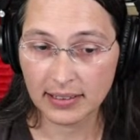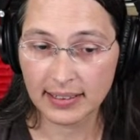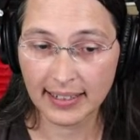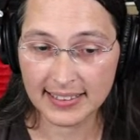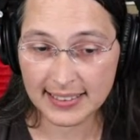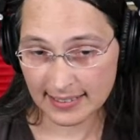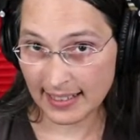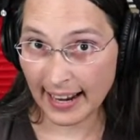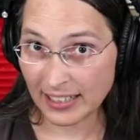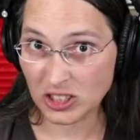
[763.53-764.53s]
Now this isn't
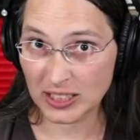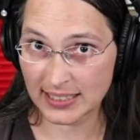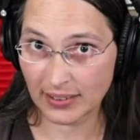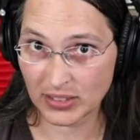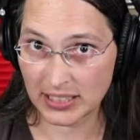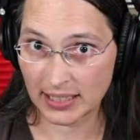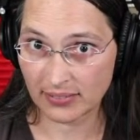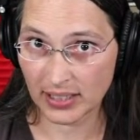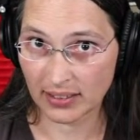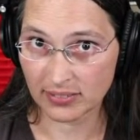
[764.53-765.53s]
actually
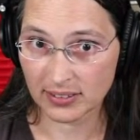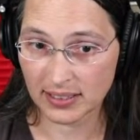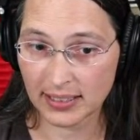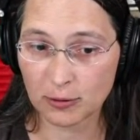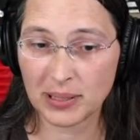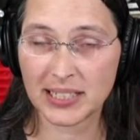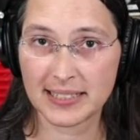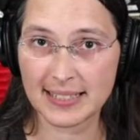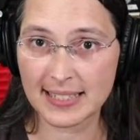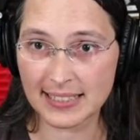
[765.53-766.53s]
17FF
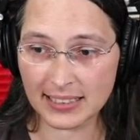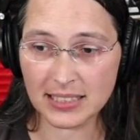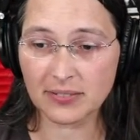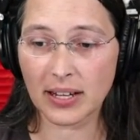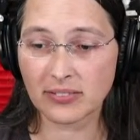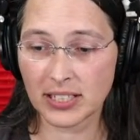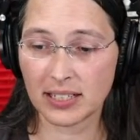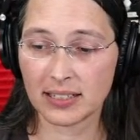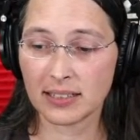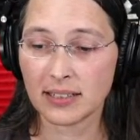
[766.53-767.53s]
because the
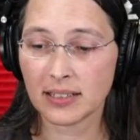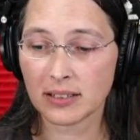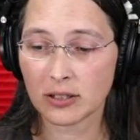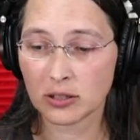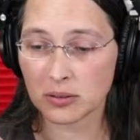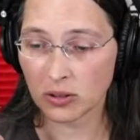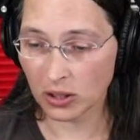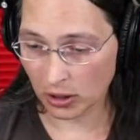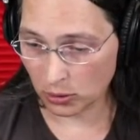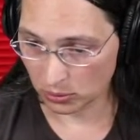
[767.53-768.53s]
6510
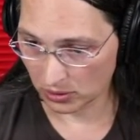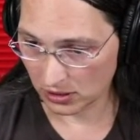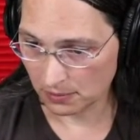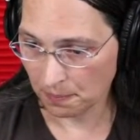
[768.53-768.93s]
loads